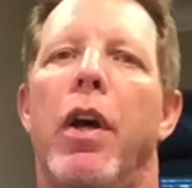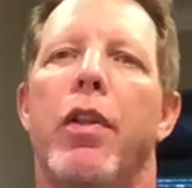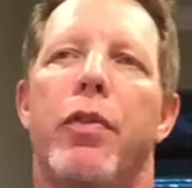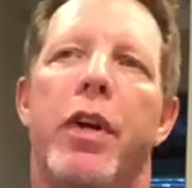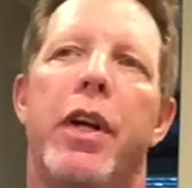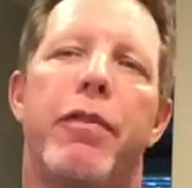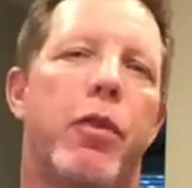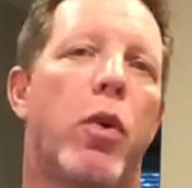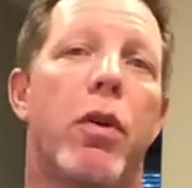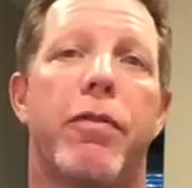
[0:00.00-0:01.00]
3,
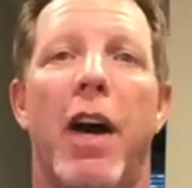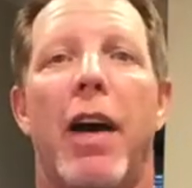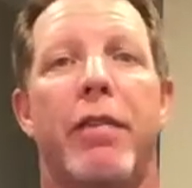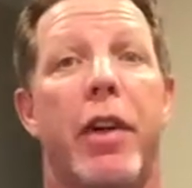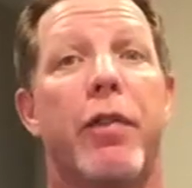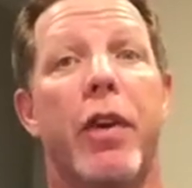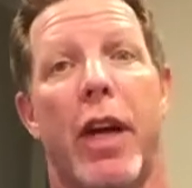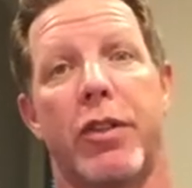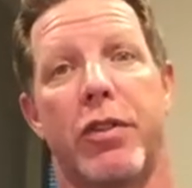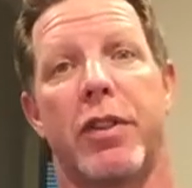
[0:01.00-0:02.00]
4, 5 different
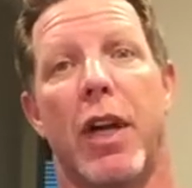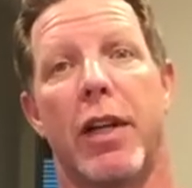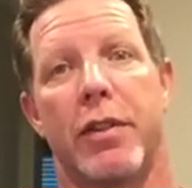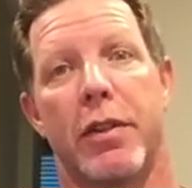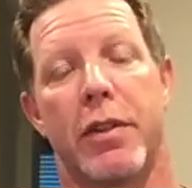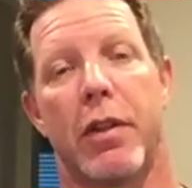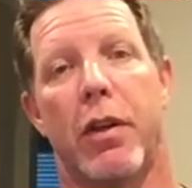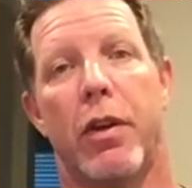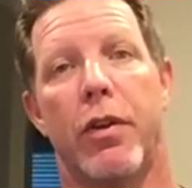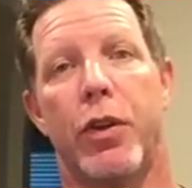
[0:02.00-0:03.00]
exercises.
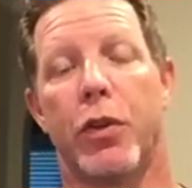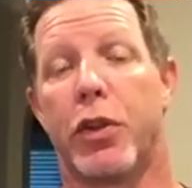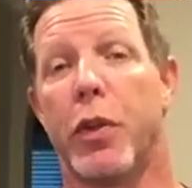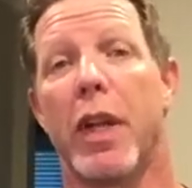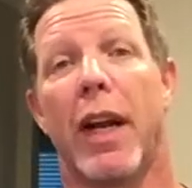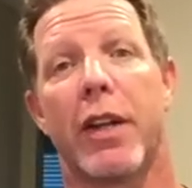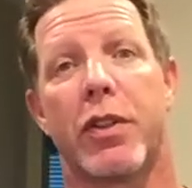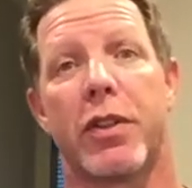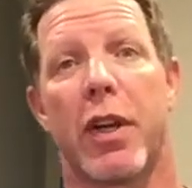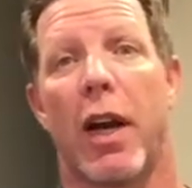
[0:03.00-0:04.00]
You'll do that
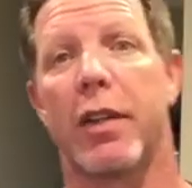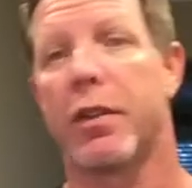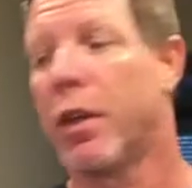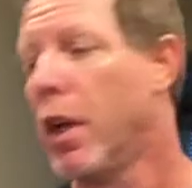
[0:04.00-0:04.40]
exercise.